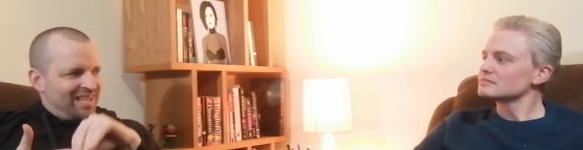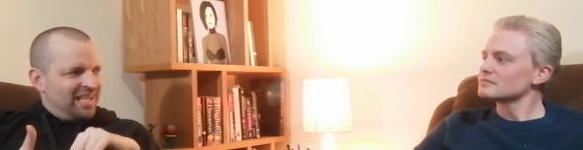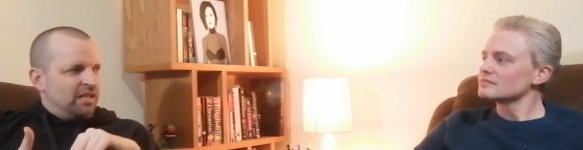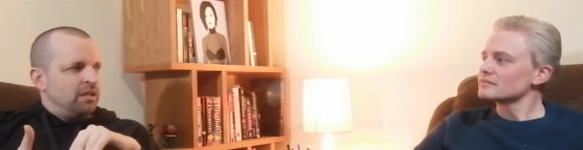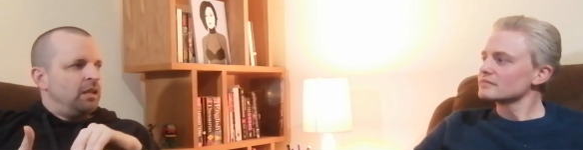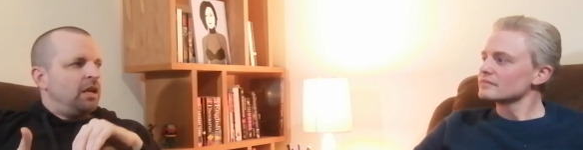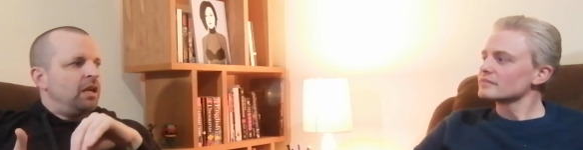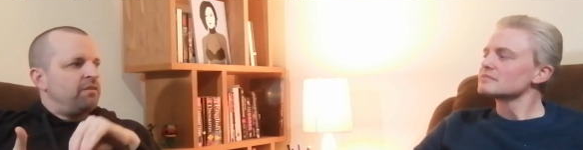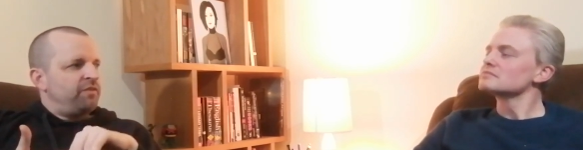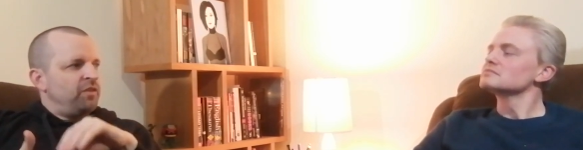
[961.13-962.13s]
Speaker 1: is in
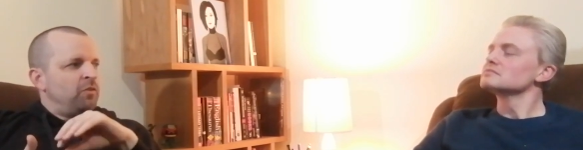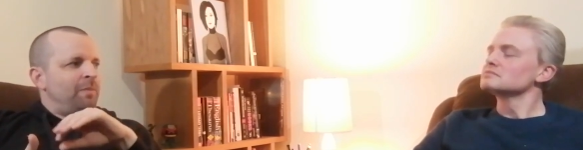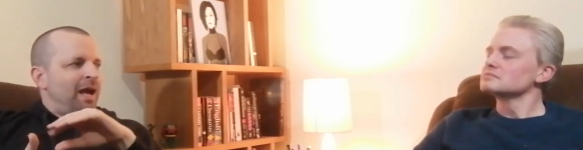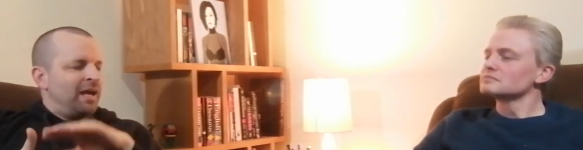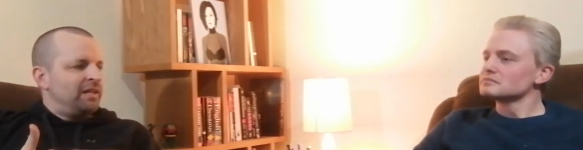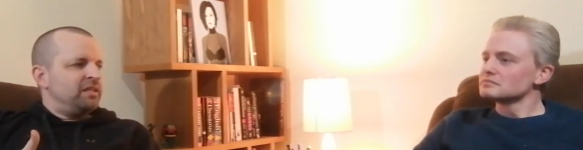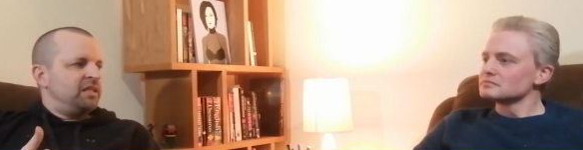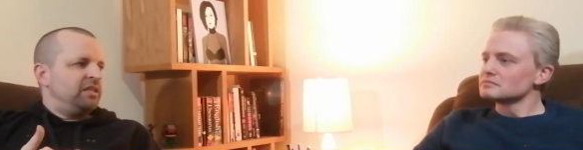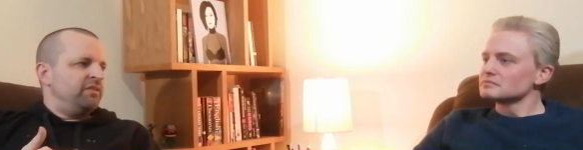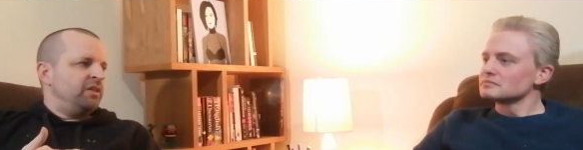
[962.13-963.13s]
film and in
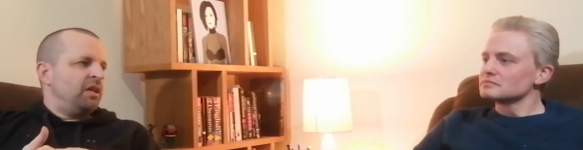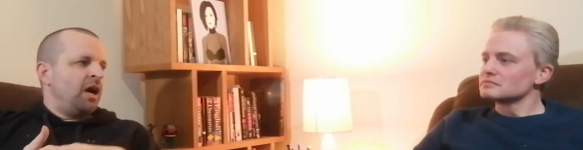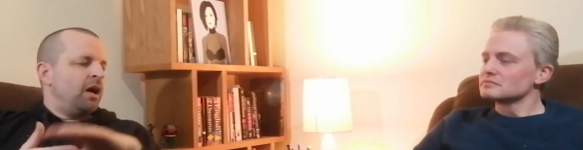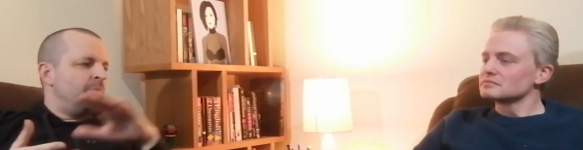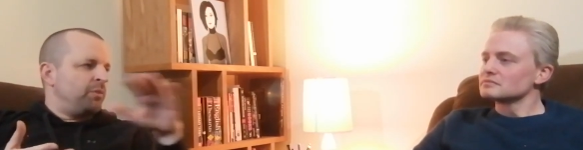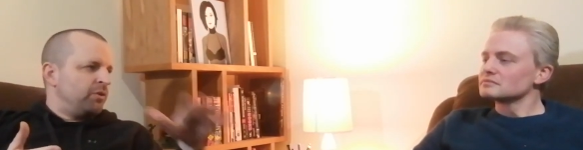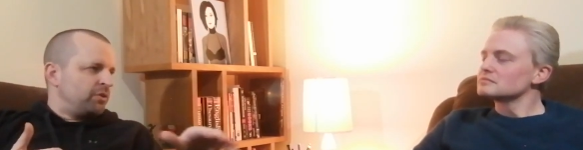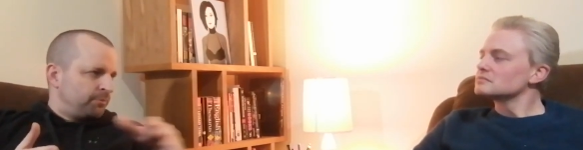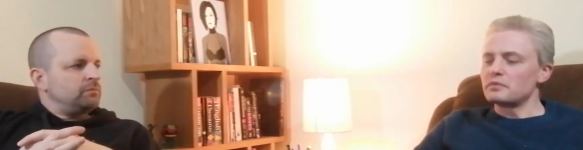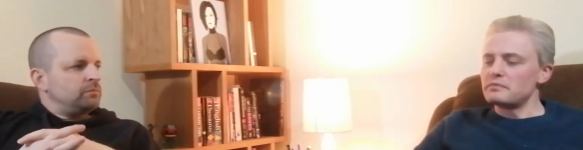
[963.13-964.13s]
TV
Speaker 2: book?
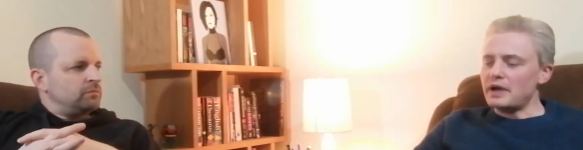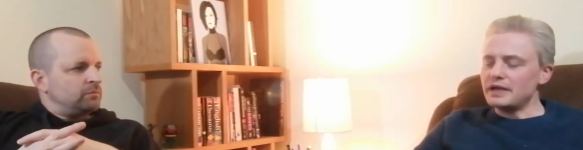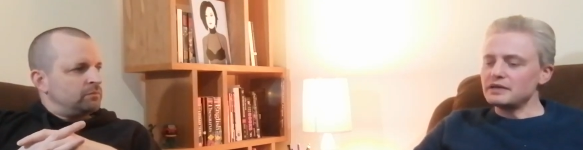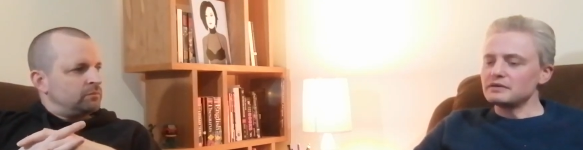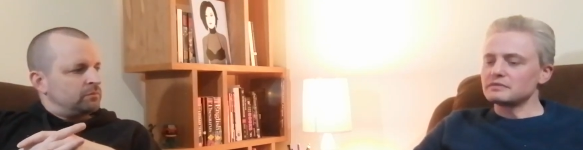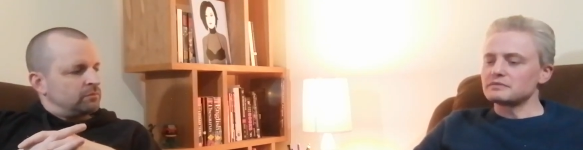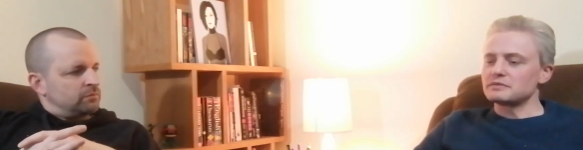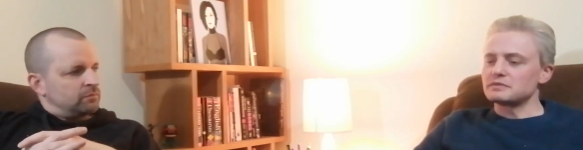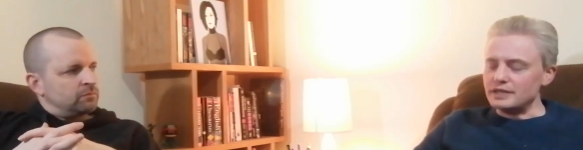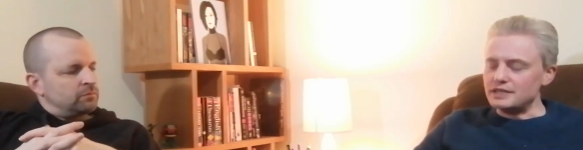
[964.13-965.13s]
The main
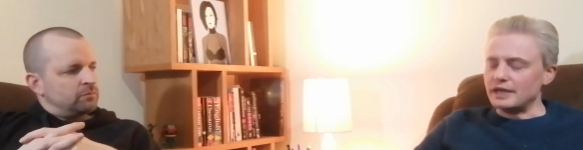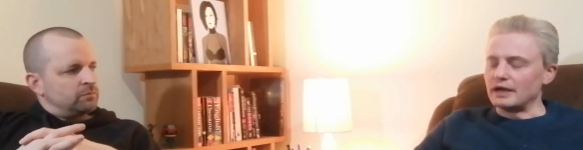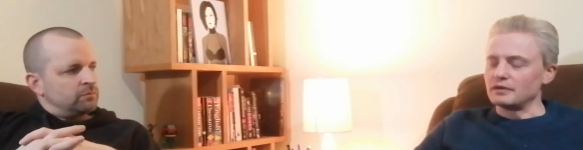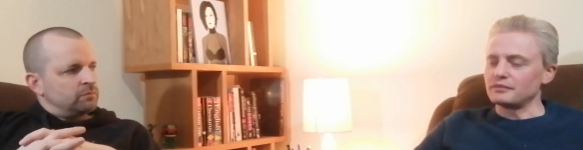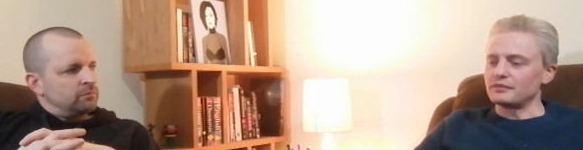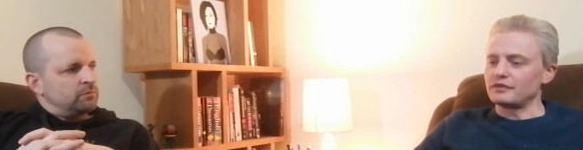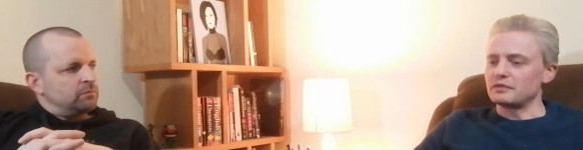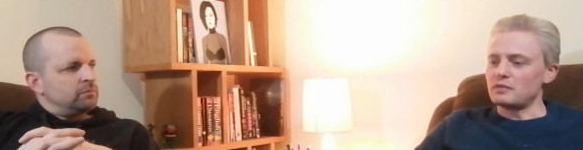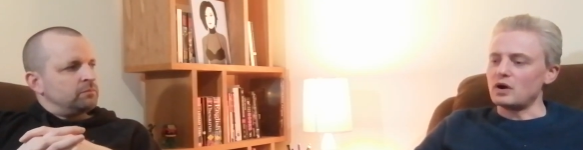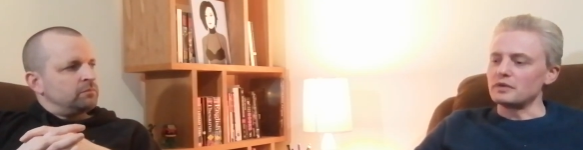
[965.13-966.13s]
idea
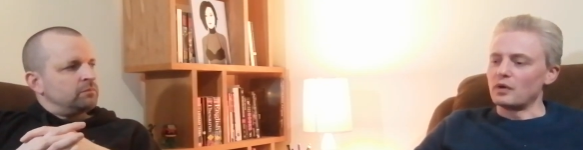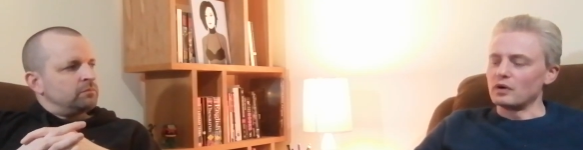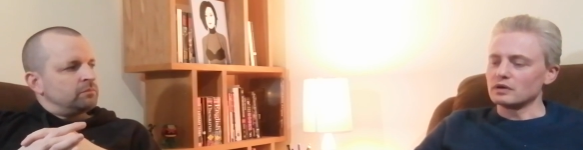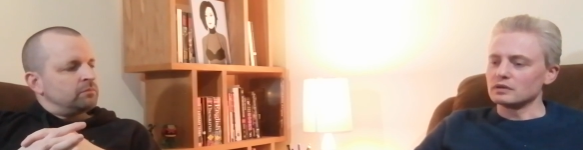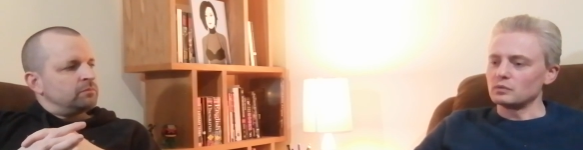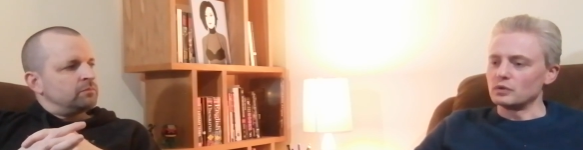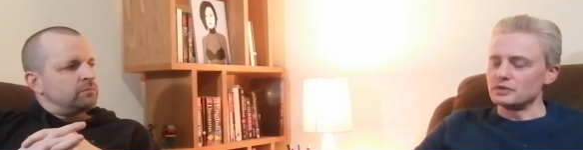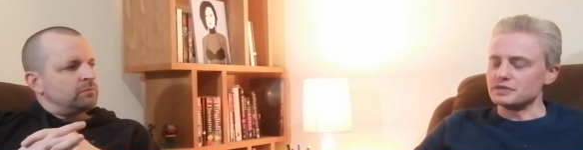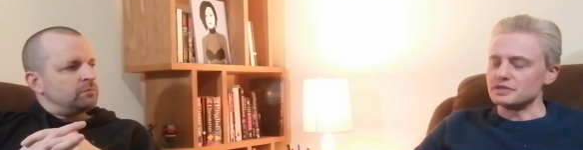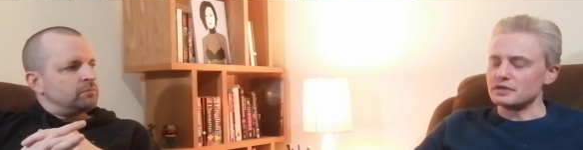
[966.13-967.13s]
for my book
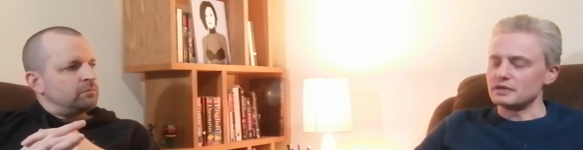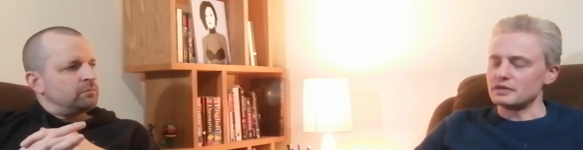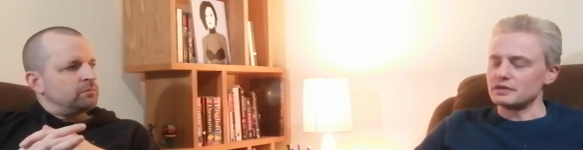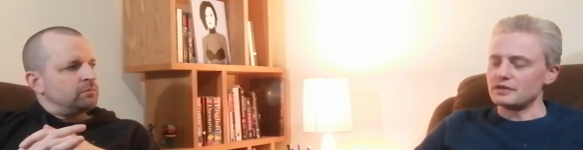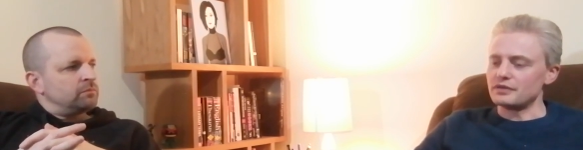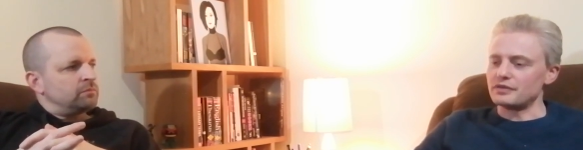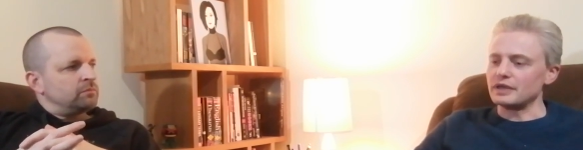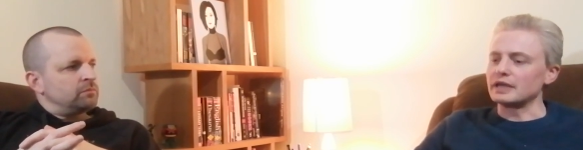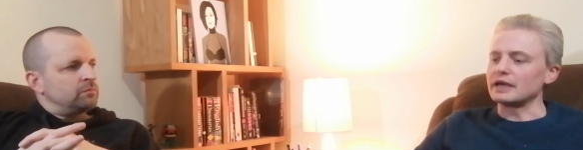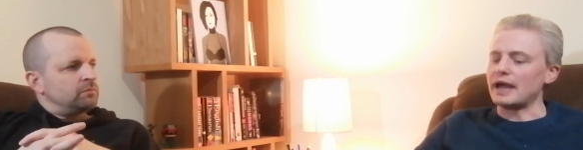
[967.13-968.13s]
was
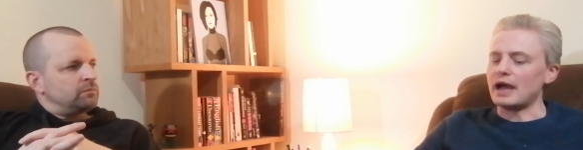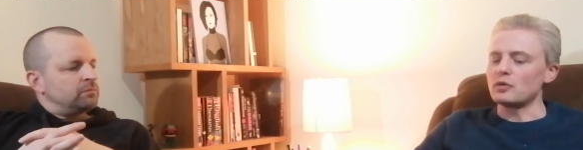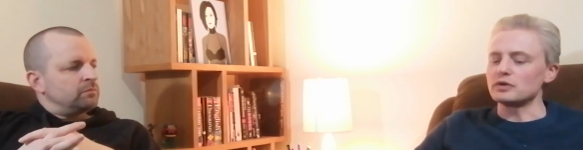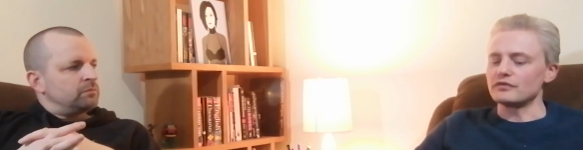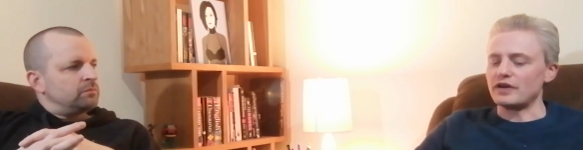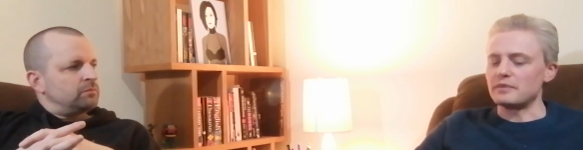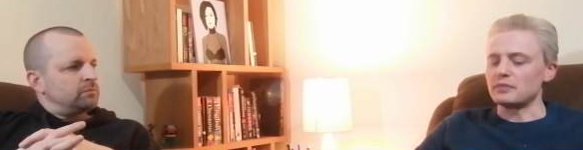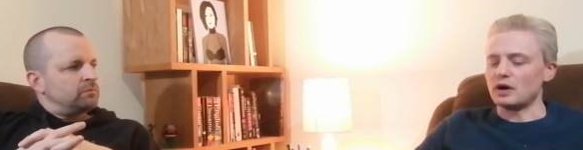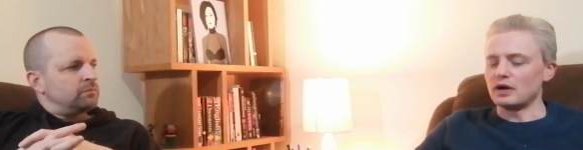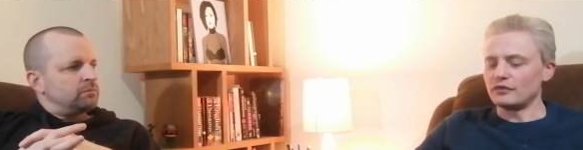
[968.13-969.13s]
thinking how would a
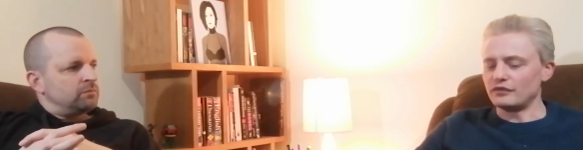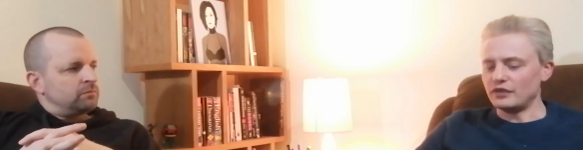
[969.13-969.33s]
vampire